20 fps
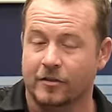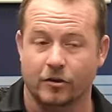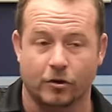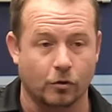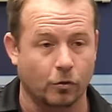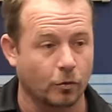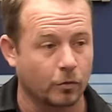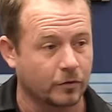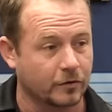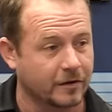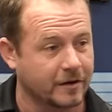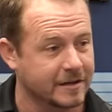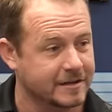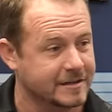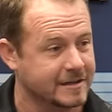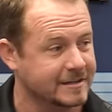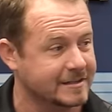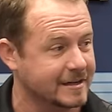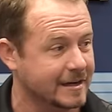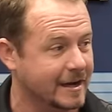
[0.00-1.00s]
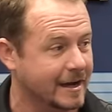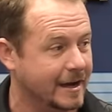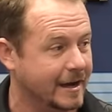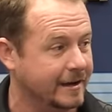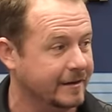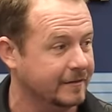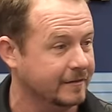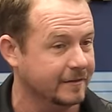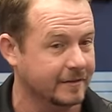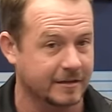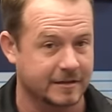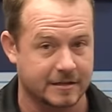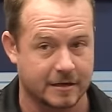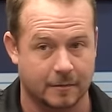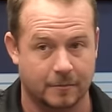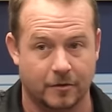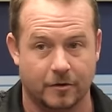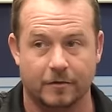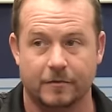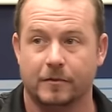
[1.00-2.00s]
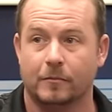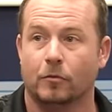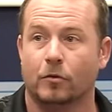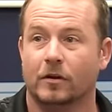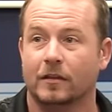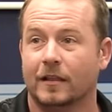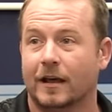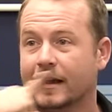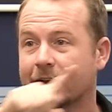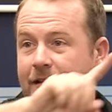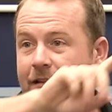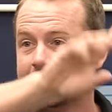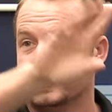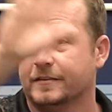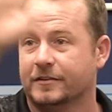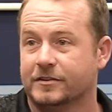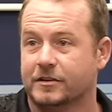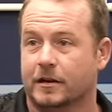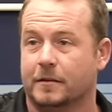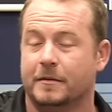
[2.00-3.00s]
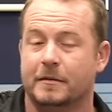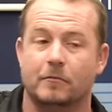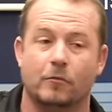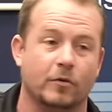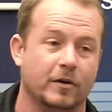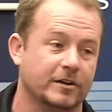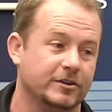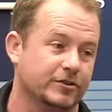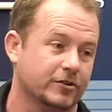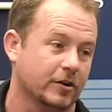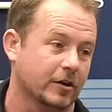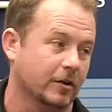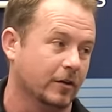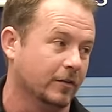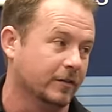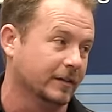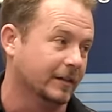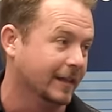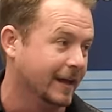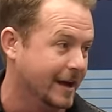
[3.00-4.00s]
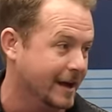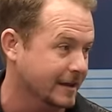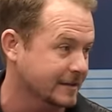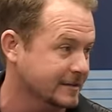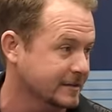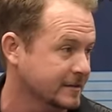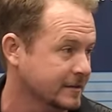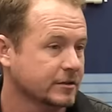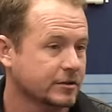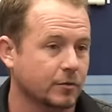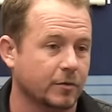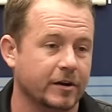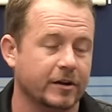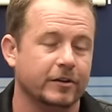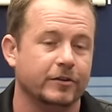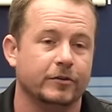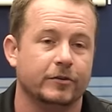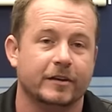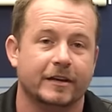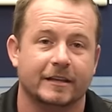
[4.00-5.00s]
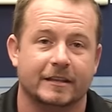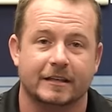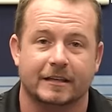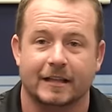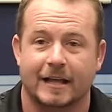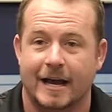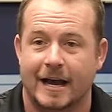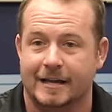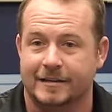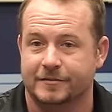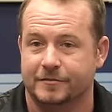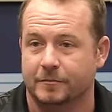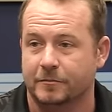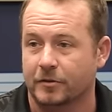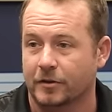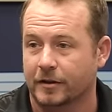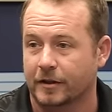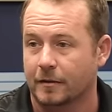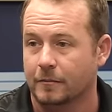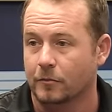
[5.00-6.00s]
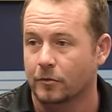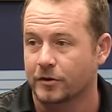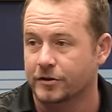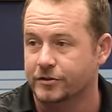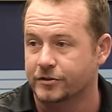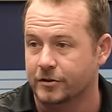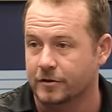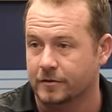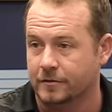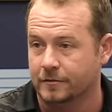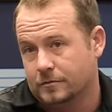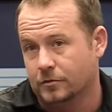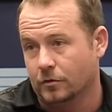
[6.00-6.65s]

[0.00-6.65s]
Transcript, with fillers: The colder it is inside in the summer, the more likely there's gonna be moisture on all the glass. So what do you do to get the glass from building up moisture?